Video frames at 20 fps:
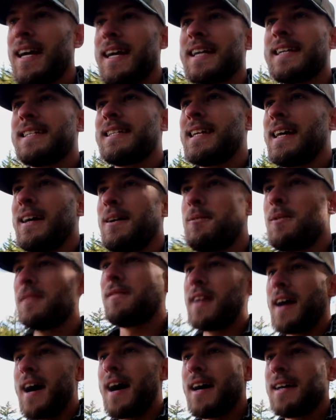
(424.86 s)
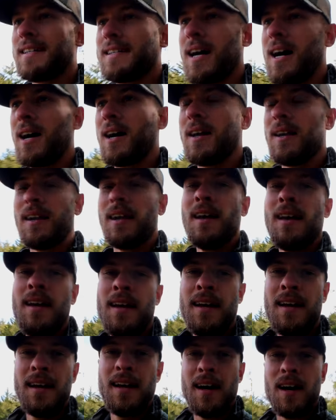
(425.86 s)
Like I say, we've got a ton
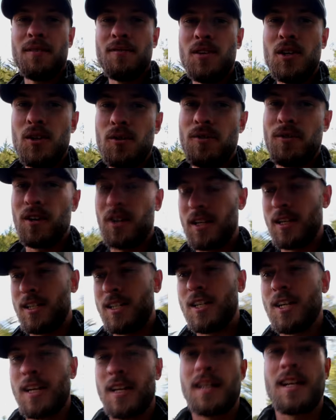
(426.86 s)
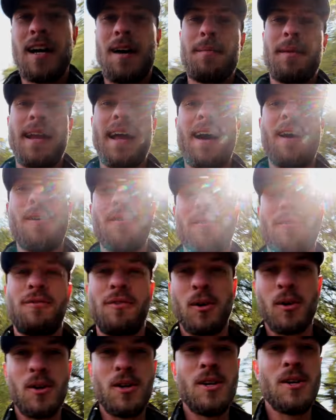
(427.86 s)
of new footage coming out
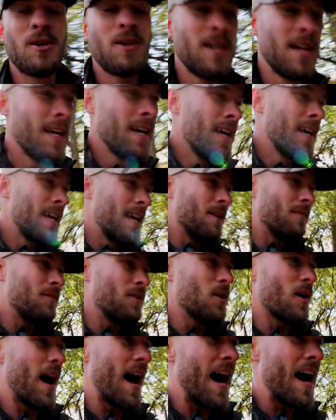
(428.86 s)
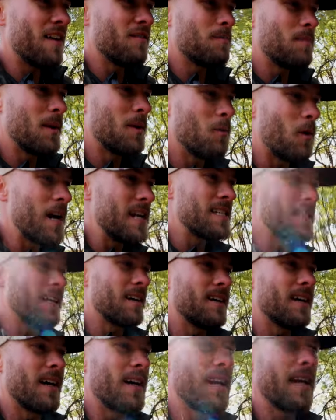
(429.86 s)
for you. If you have been
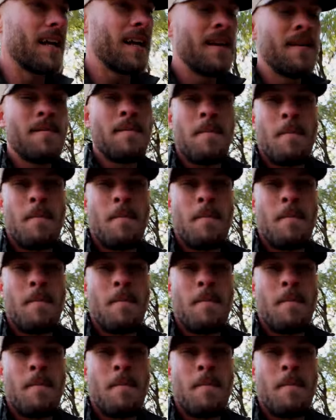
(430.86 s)
whitetail hunting,